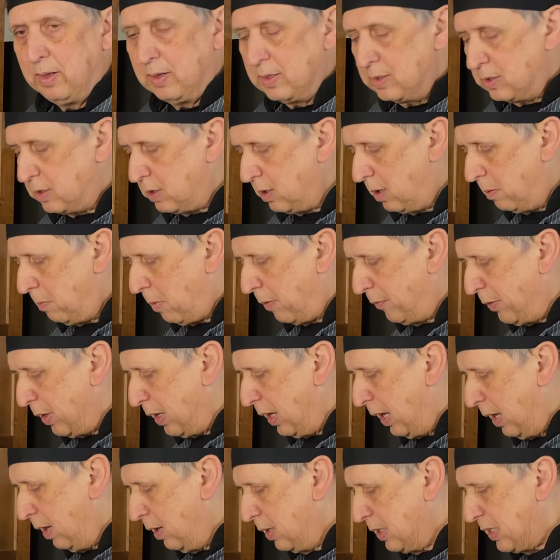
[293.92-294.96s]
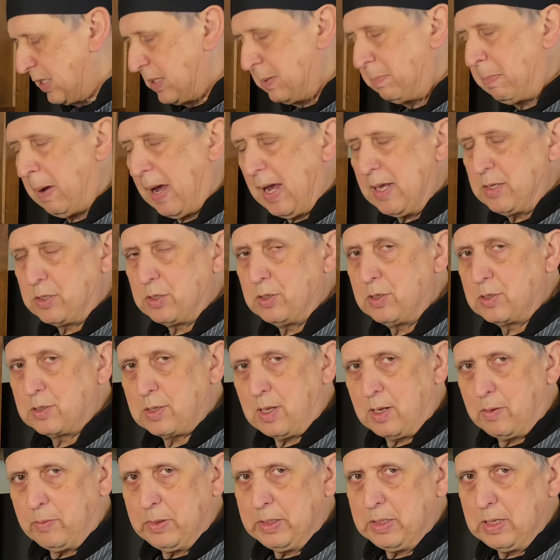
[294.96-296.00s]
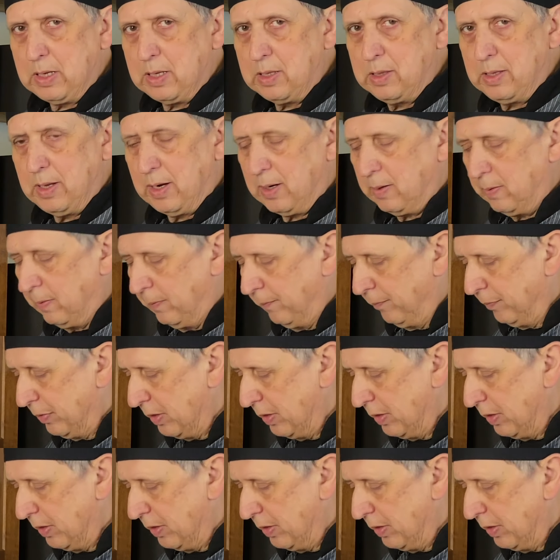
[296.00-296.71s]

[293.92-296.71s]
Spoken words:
some of the spices already in there.